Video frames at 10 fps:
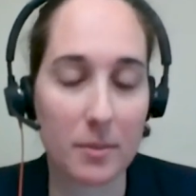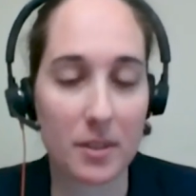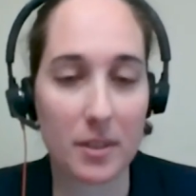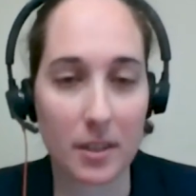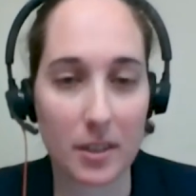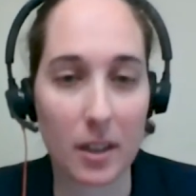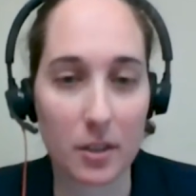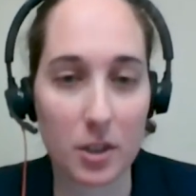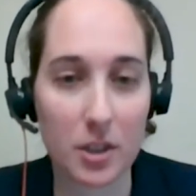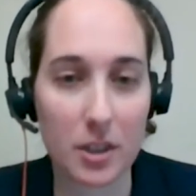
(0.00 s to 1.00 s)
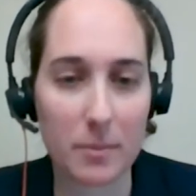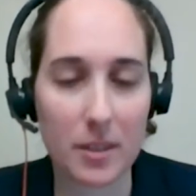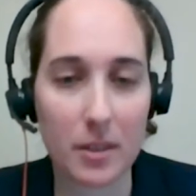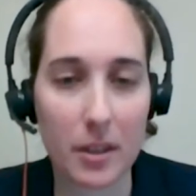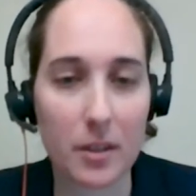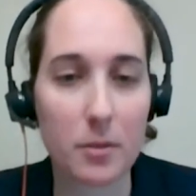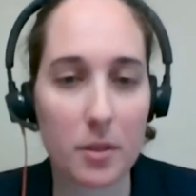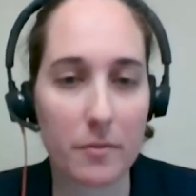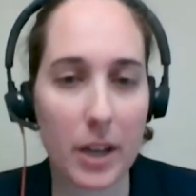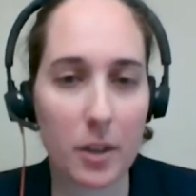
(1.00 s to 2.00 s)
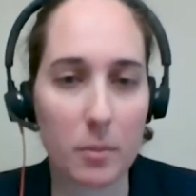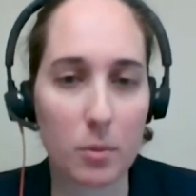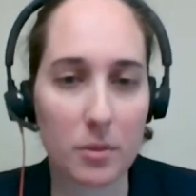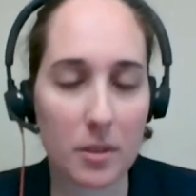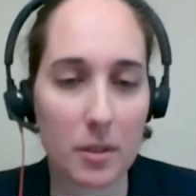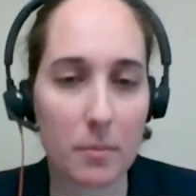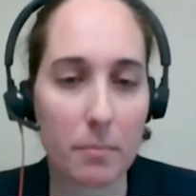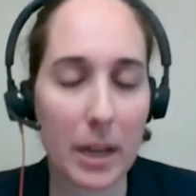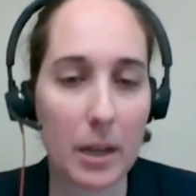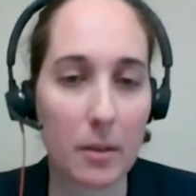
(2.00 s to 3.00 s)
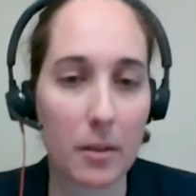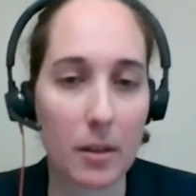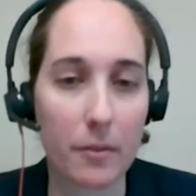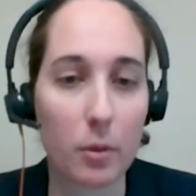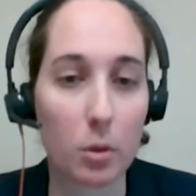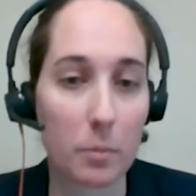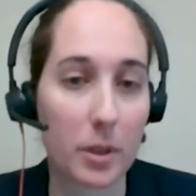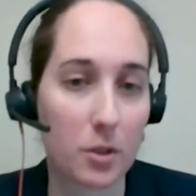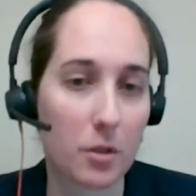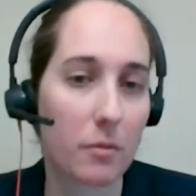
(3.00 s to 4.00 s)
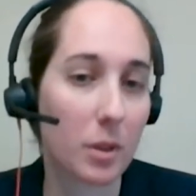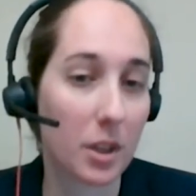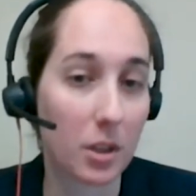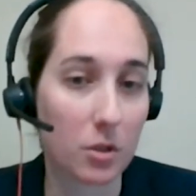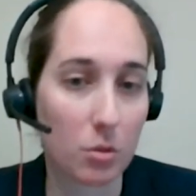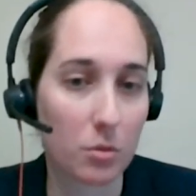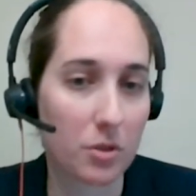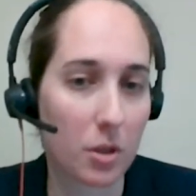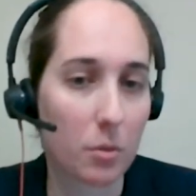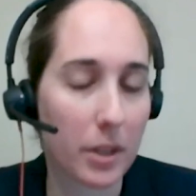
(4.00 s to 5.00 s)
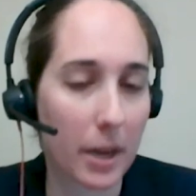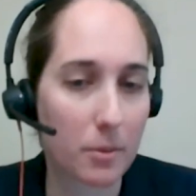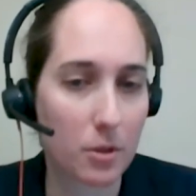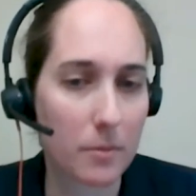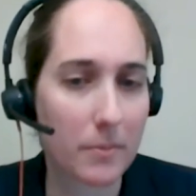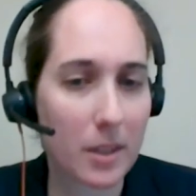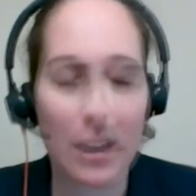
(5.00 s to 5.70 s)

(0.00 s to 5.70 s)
teams, the technology teams, and, and those are valuable to paint a, a fuller picture of what the controls don't capture.